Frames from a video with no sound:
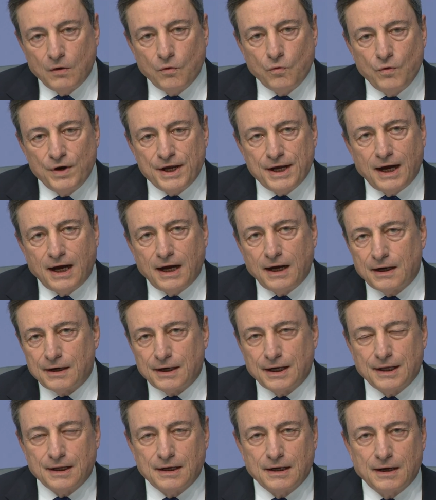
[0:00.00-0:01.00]
We
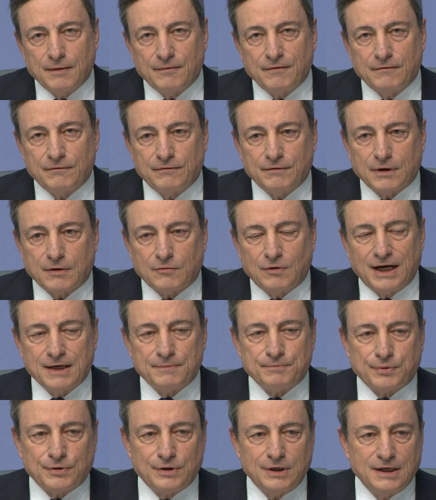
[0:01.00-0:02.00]
are in a
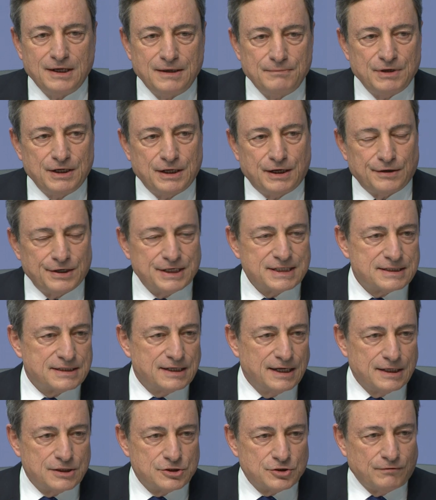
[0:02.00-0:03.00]
quite preliminary
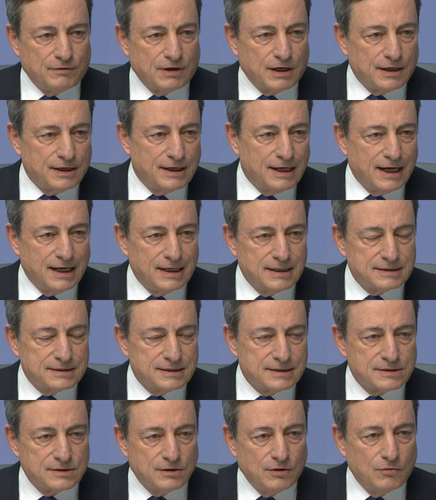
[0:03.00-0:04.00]
stage of our
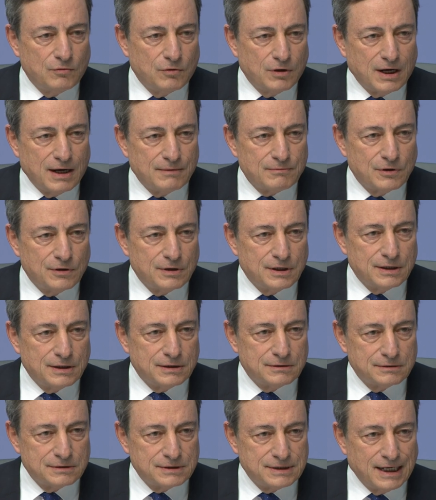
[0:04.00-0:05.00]
analysis, so what I'm going
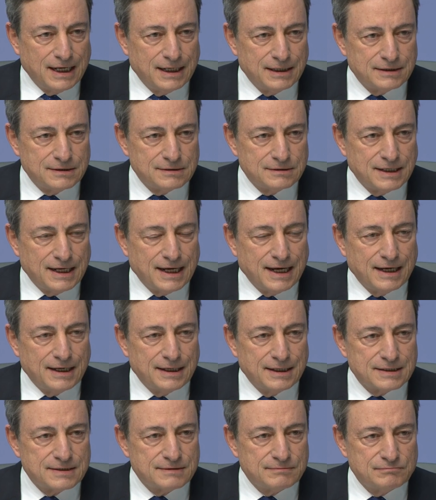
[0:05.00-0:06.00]
to tell
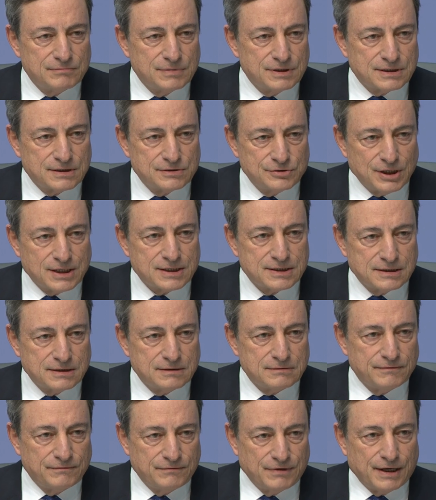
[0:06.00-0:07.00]
today is just
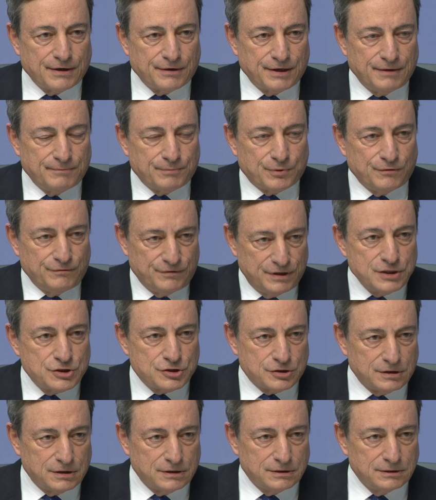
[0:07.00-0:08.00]
very
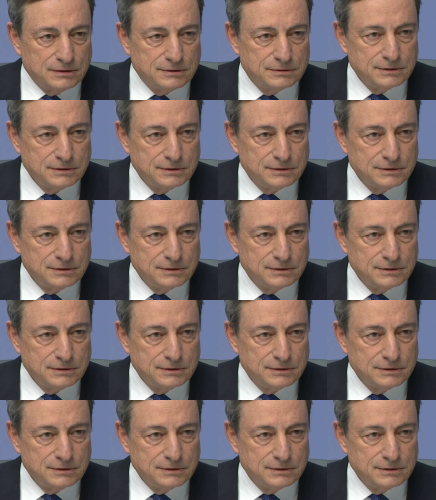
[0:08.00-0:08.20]
provisional.